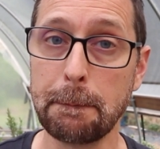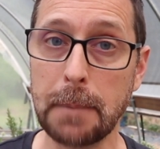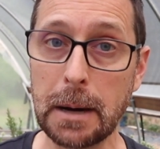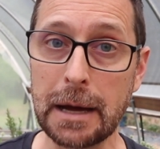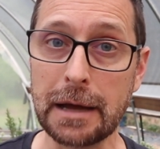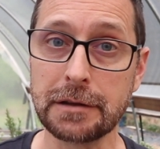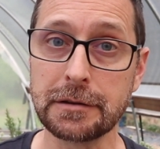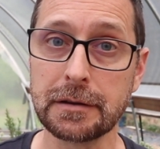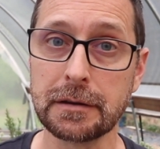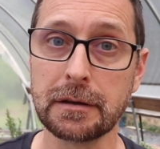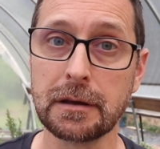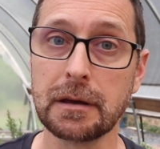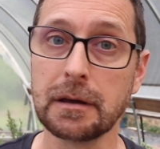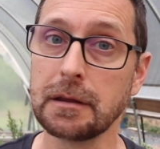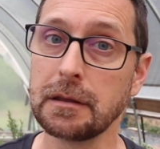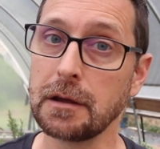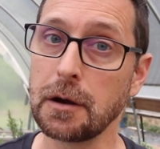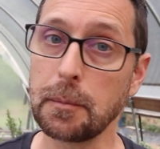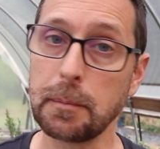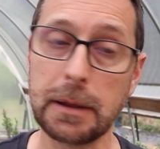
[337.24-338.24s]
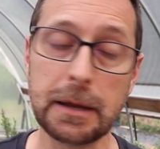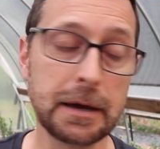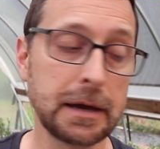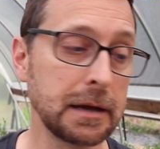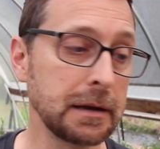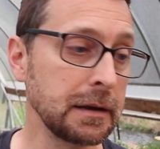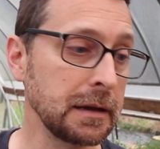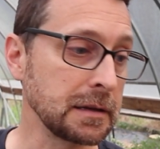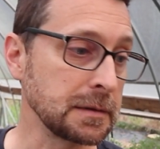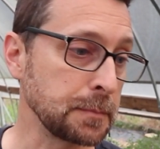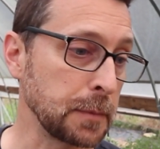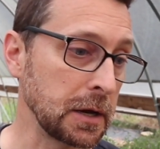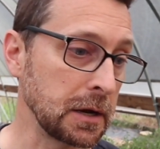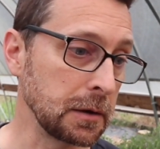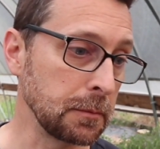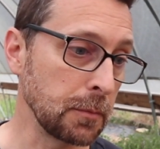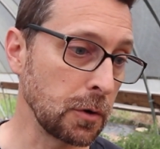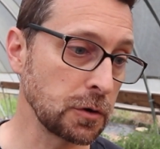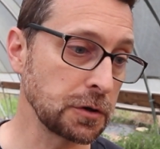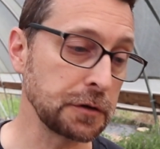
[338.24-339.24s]
But their plan has been
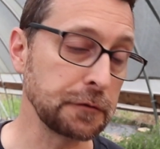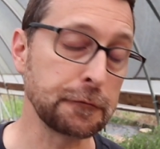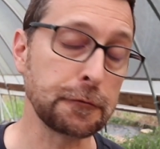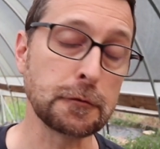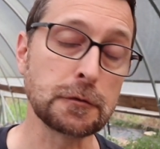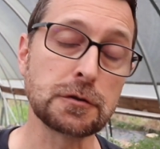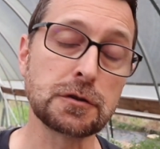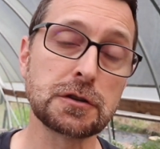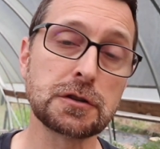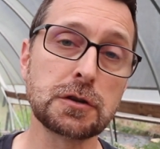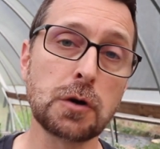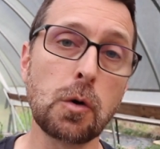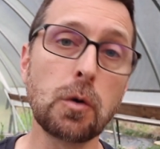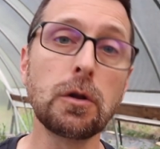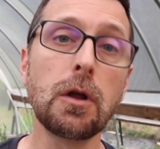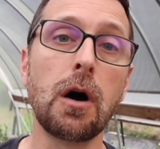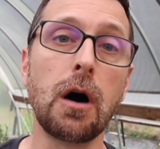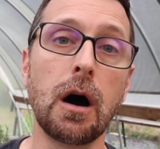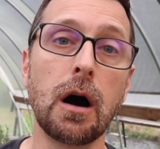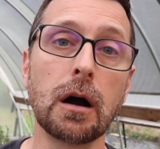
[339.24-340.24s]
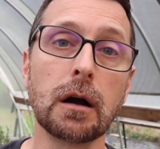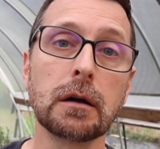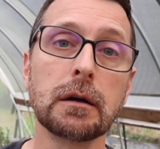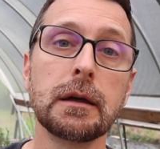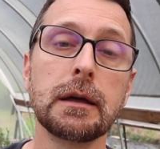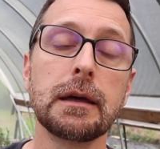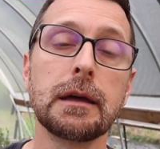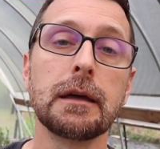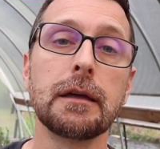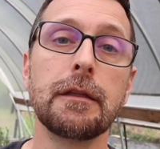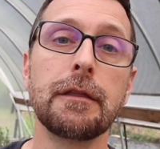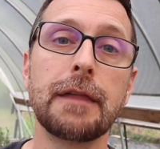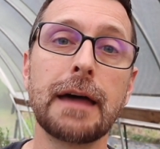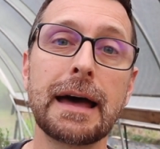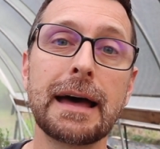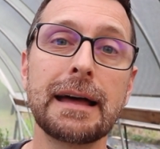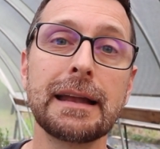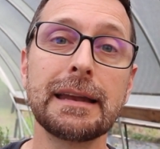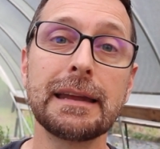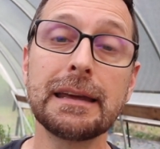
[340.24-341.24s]
in motion for so long
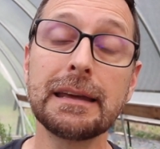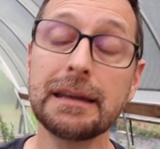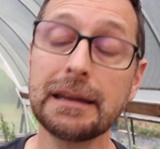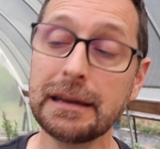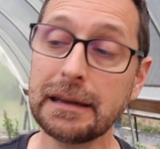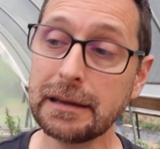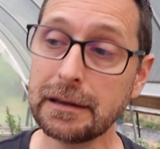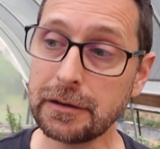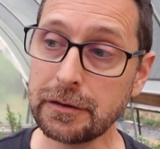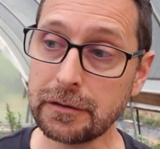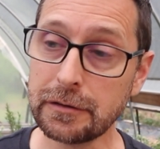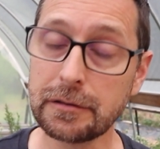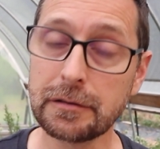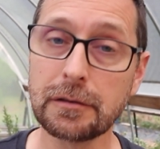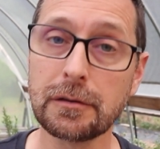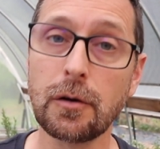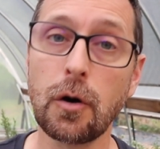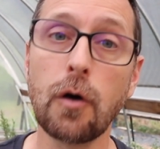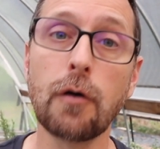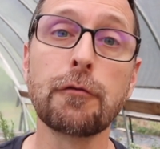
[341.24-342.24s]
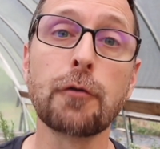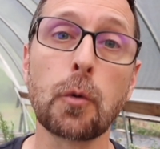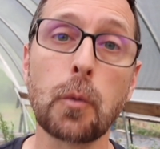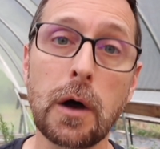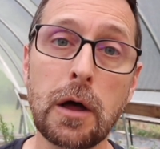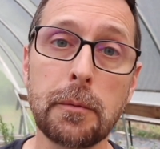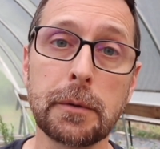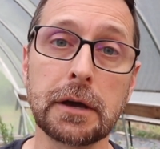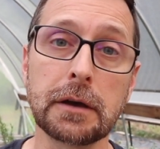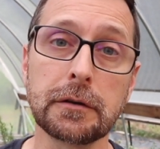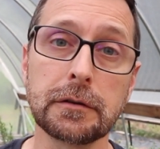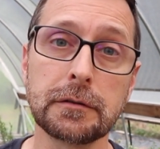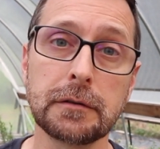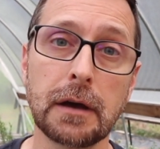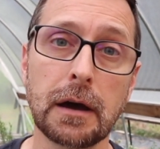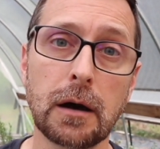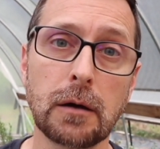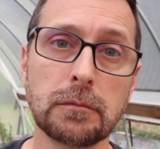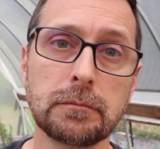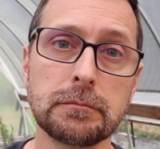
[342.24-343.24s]
that it is overwhelming us
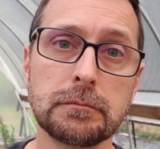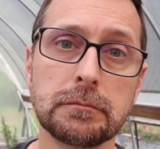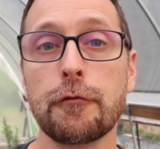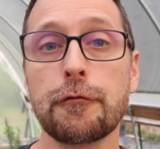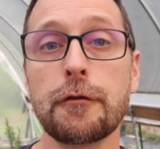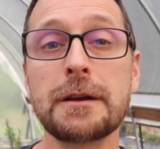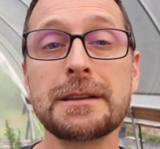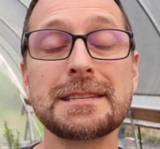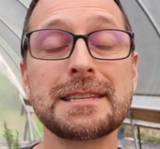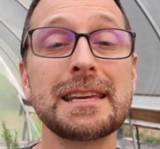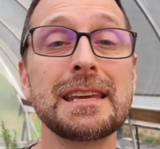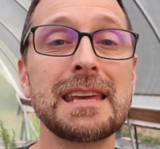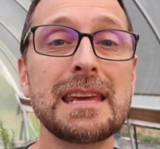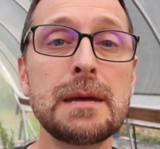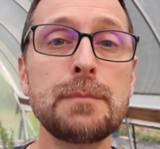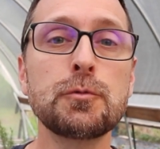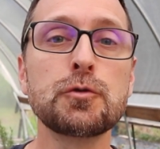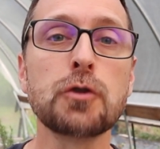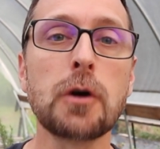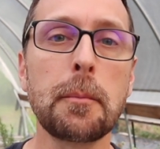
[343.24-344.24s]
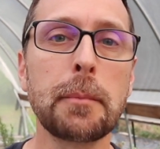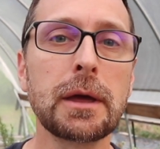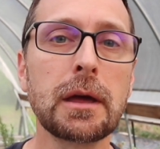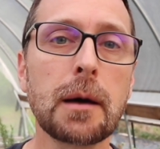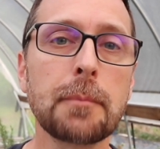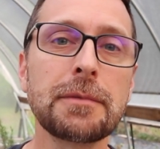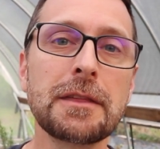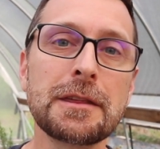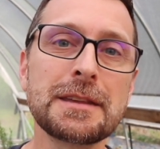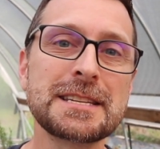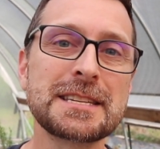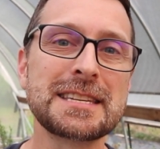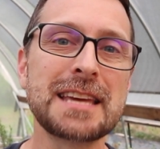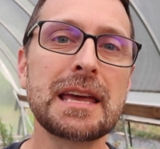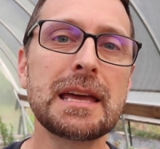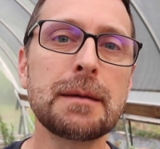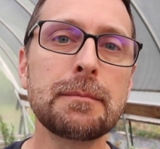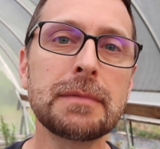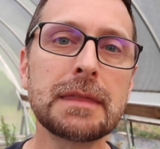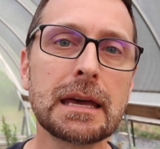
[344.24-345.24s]
now. Friends, they keep drumming up the
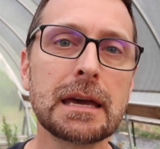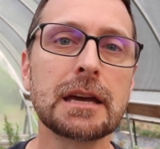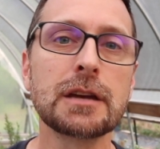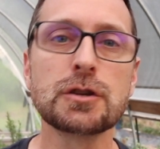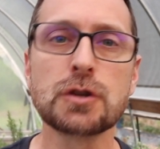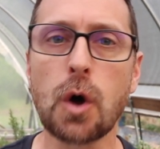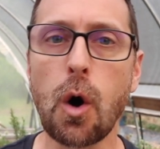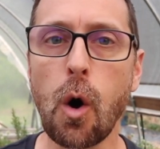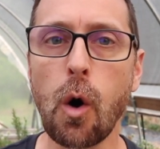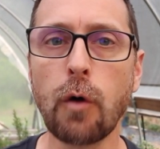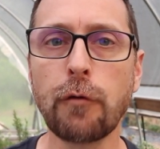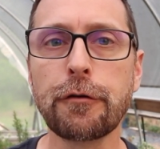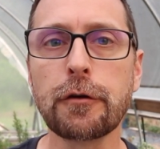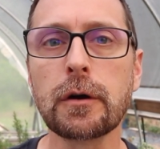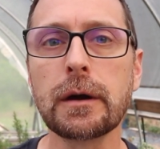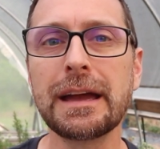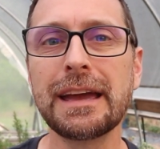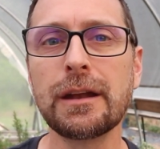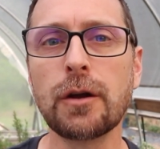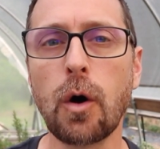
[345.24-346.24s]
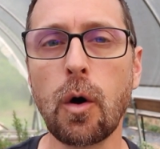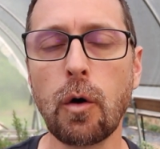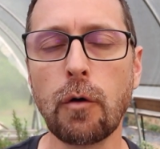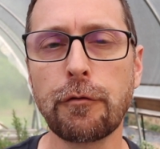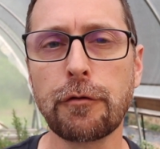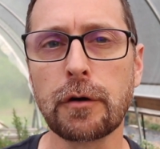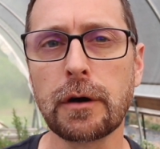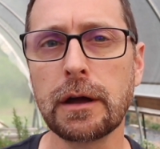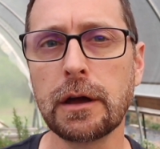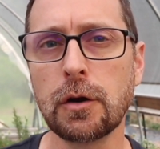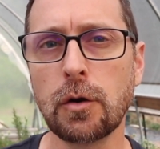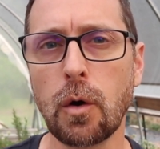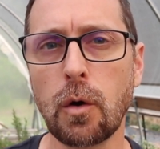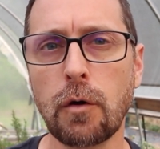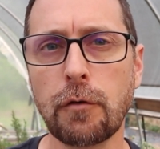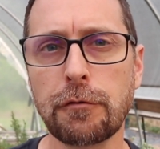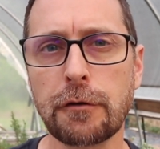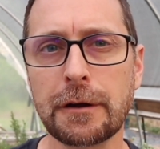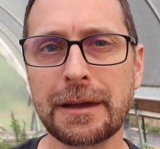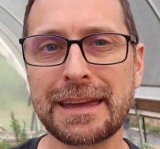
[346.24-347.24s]
same things over and over and
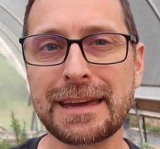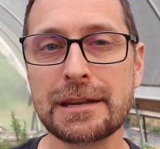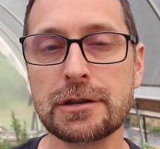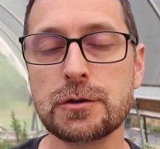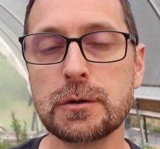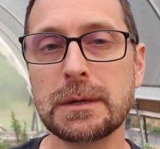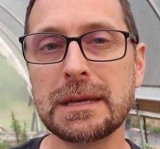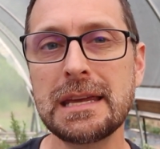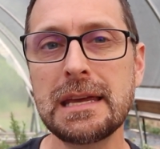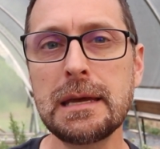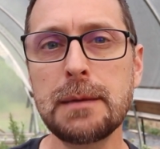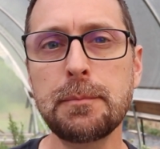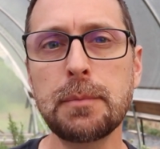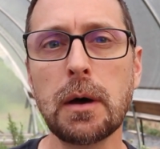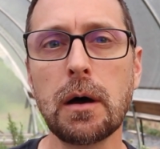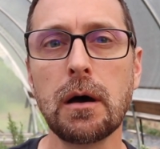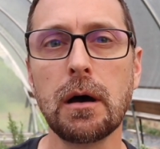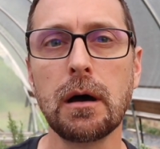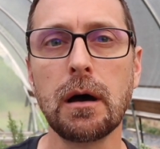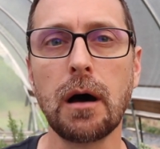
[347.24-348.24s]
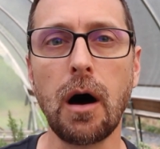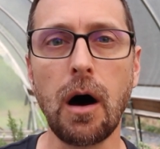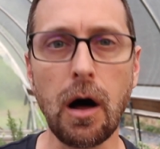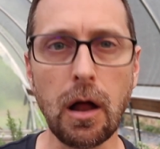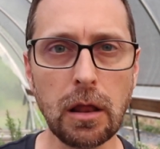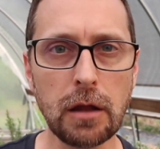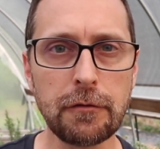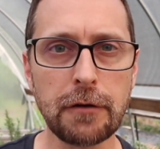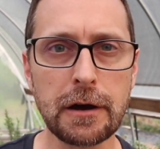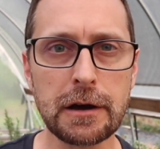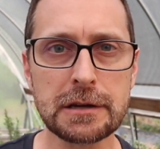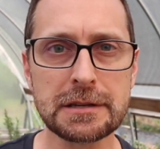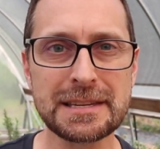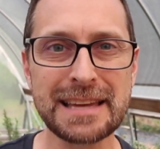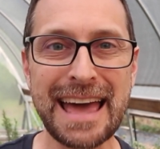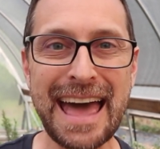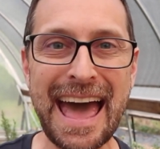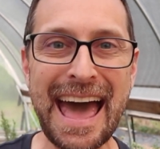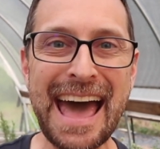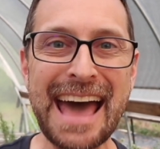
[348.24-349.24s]
over again to keep all of us
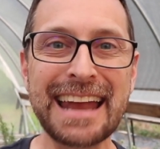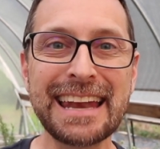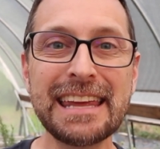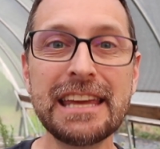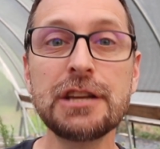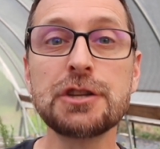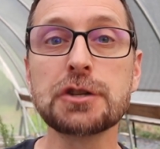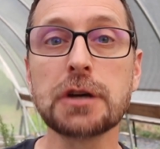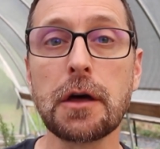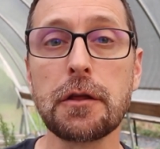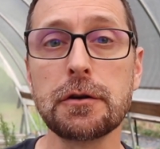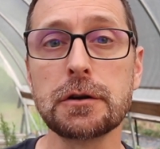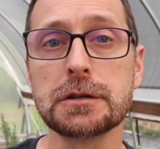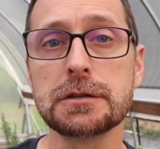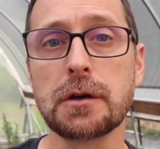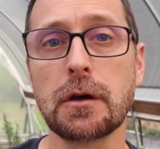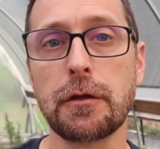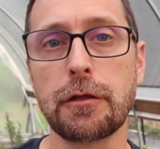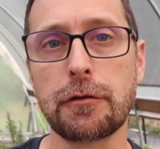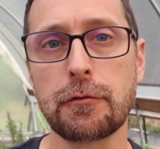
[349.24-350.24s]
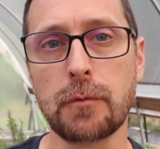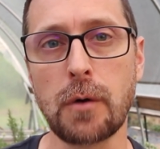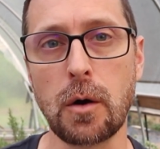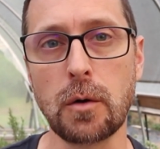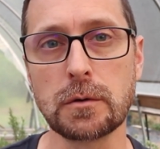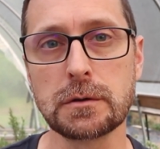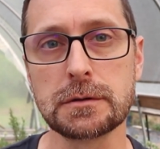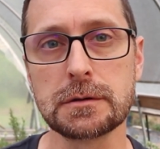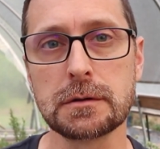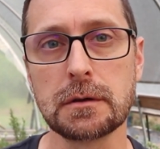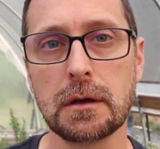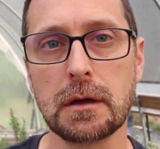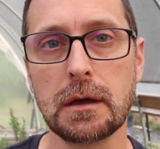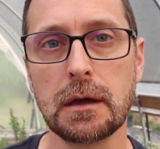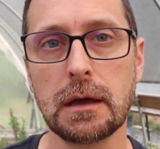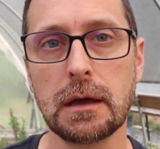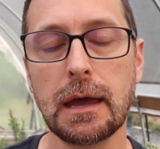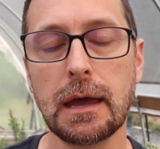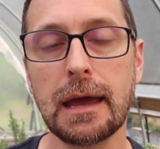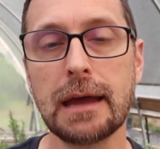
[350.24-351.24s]
at each other's throats
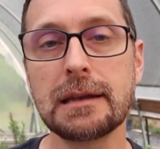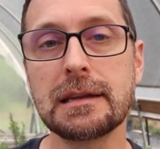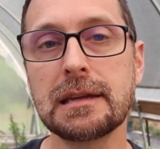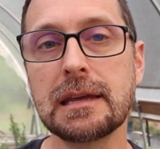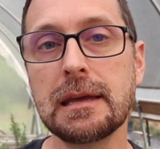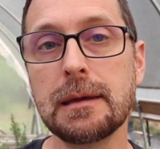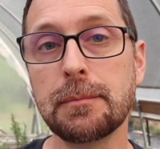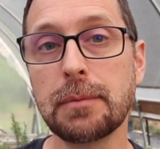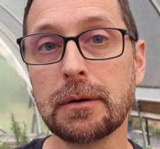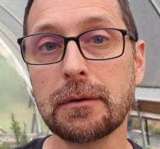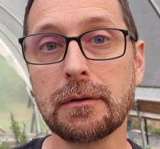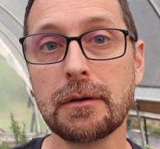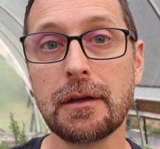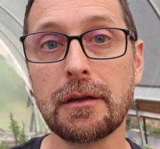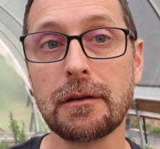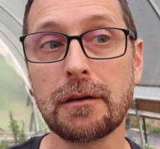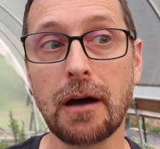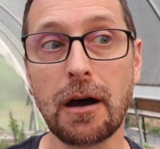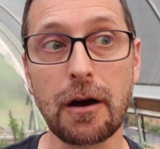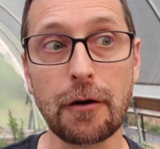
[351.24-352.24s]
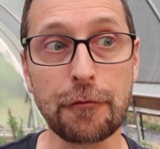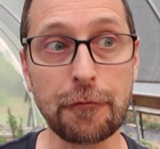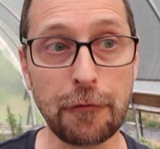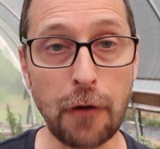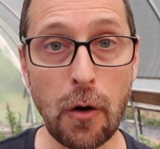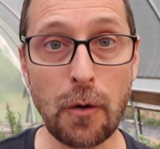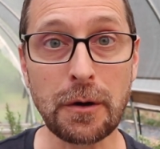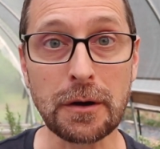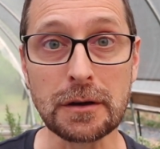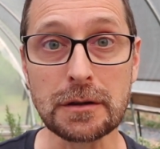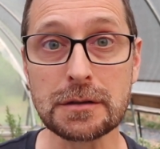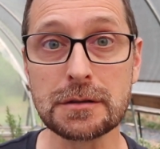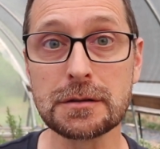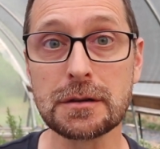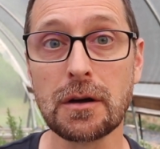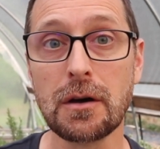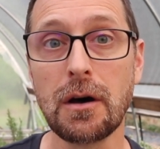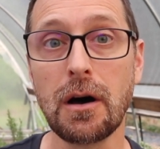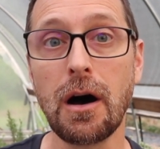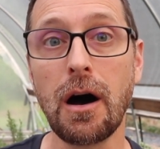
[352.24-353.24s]
and to keep our
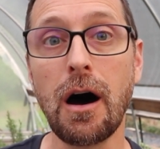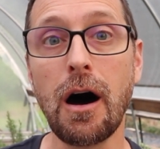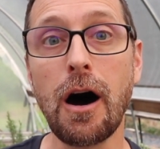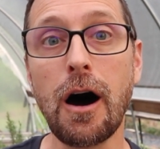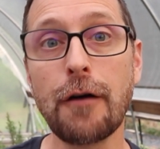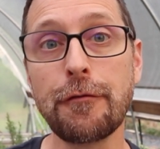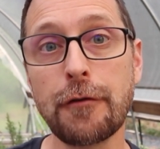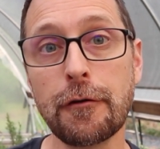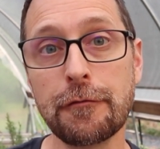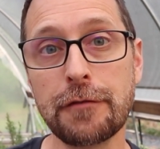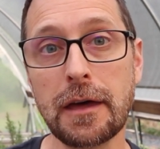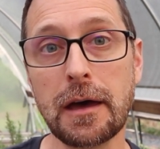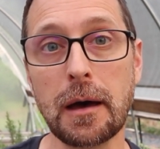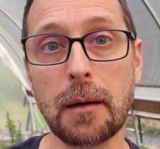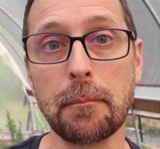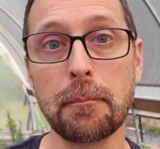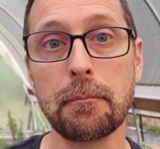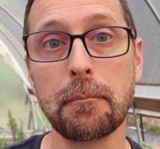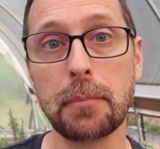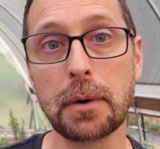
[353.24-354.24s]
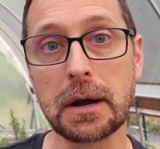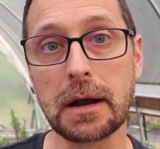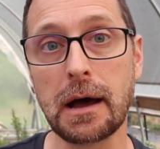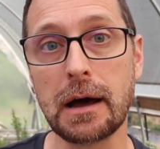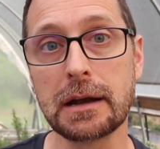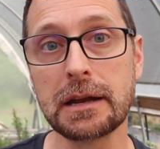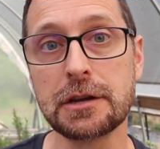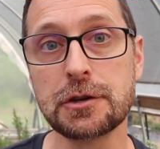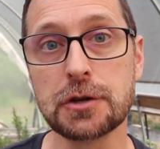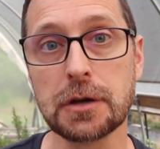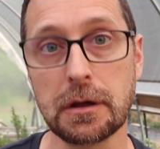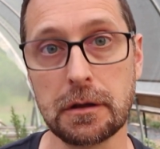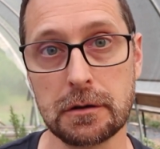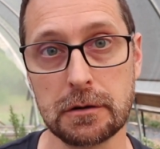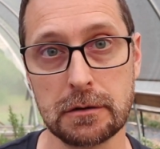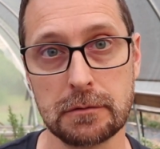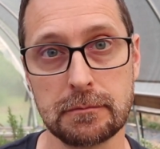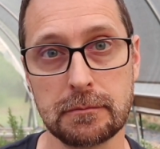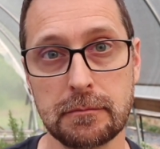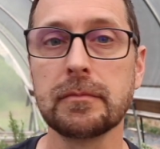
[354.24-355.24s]
focus off of them, but on each
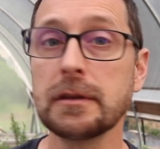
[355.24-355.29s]
other.